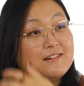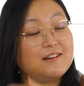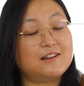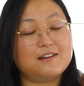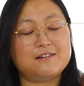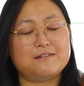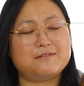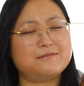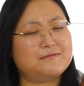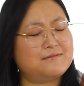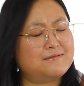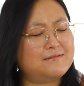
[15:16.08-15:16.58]

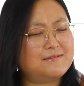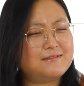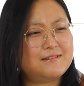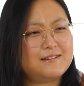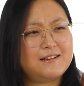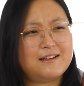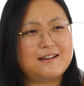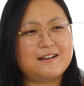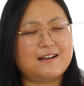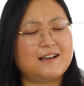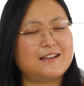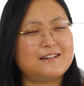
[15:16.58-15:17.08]
no,
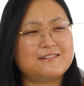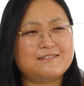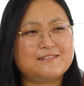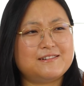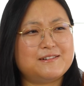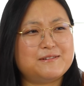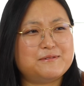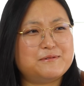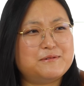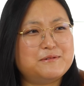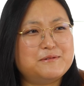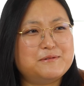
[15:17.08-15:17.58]
I don't
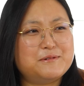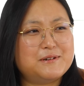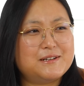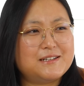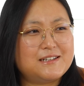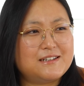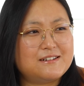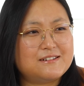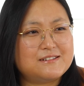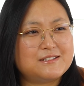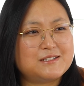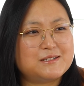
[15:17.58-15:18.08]
know
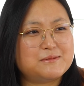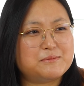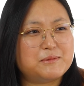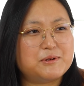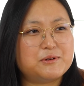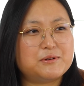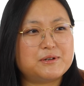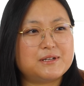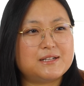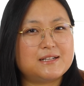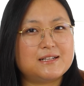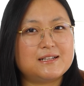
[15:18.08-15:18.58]
what you're
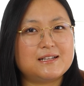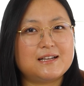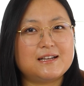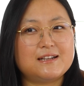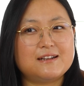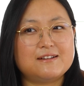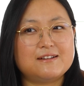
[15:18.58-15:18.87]
smoking. That